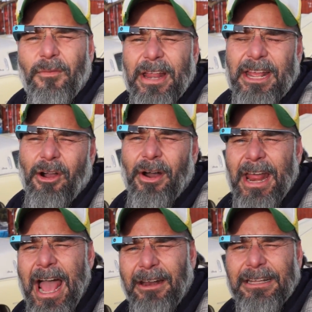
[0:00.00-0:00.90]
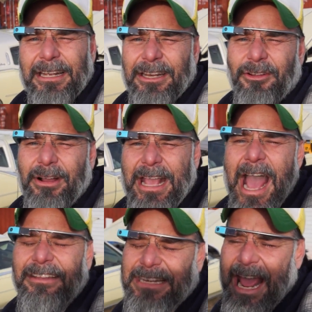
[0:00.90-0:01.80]
video on how to get into a
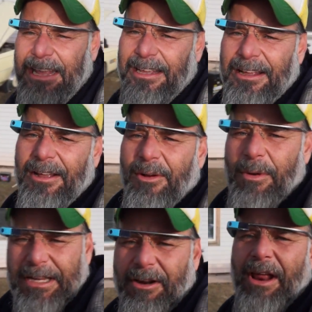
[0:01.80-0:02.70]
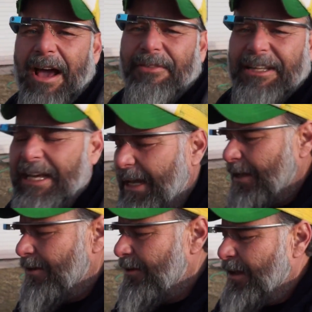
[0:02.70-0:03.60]
gas tank when you don't have the key.
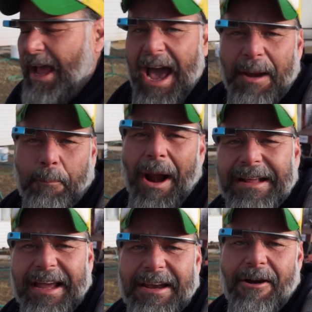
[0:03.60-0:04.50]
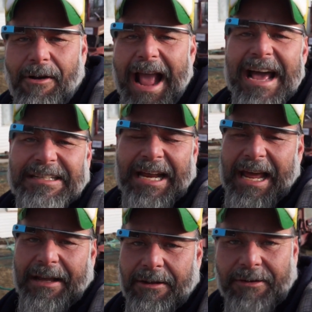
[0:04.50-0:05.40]
How to break into a gas
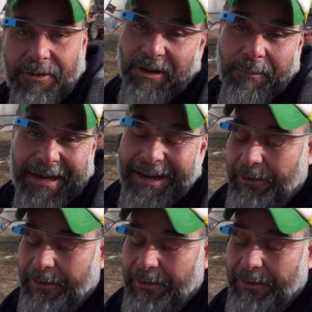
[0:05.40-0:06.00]
tank or something, I